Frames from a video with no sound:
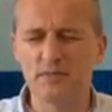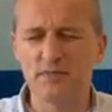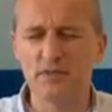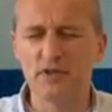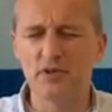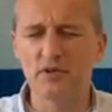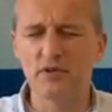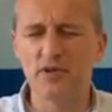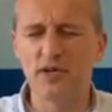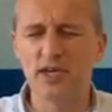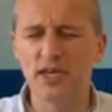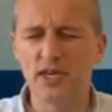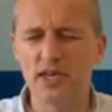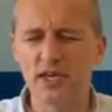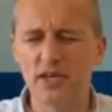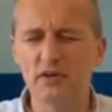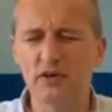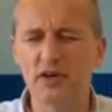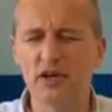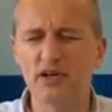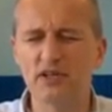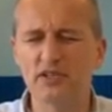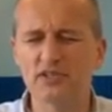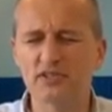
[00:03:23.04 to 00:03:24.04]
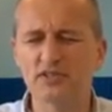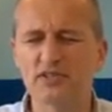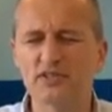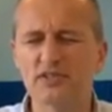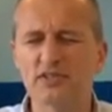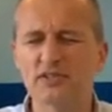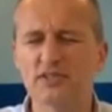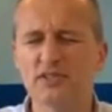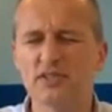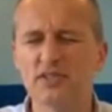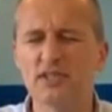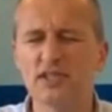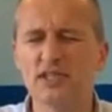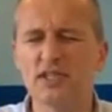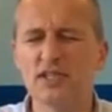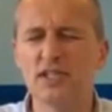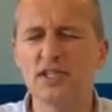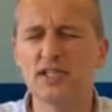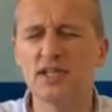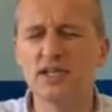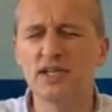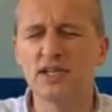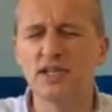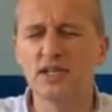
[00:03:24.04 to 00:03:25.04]
You hear us,
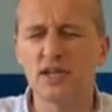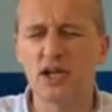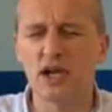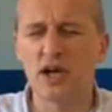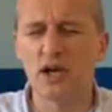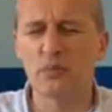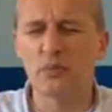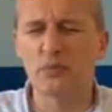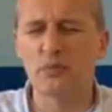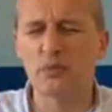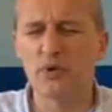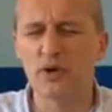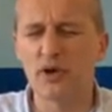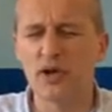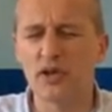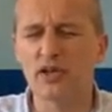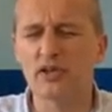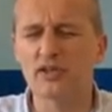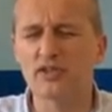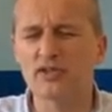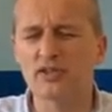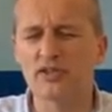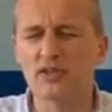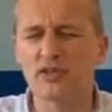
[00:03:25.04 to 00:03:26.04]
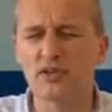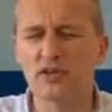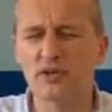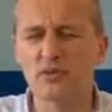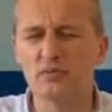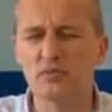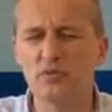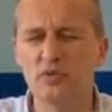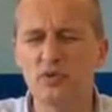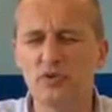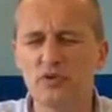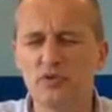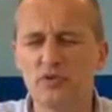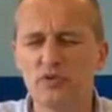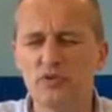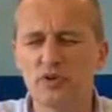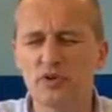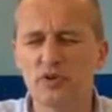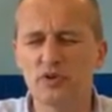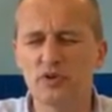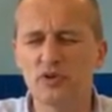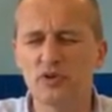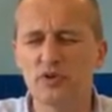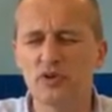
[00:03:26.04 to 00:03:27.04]
and our prayers move
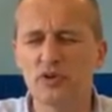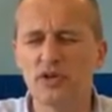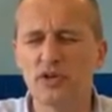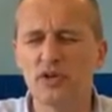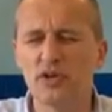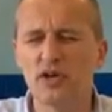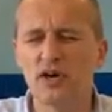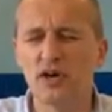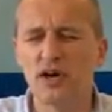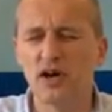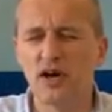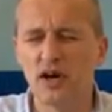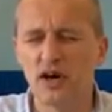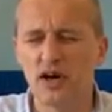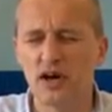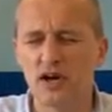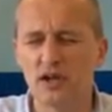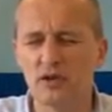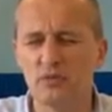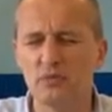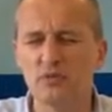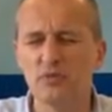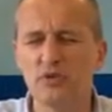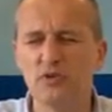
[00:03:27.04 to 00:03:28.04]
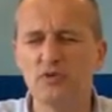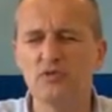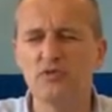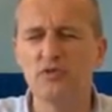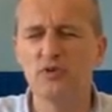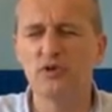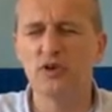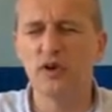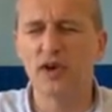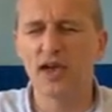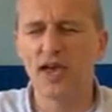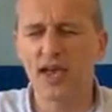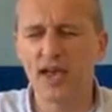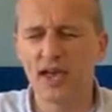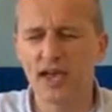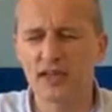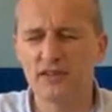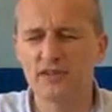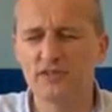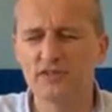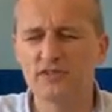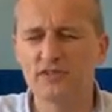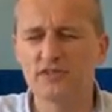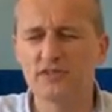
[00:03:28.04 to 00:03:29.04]
your heart, move your
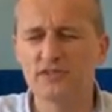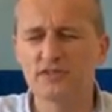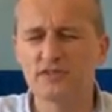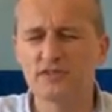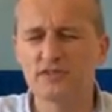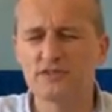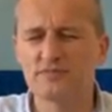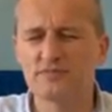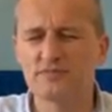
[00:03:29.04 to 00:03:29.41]
hands.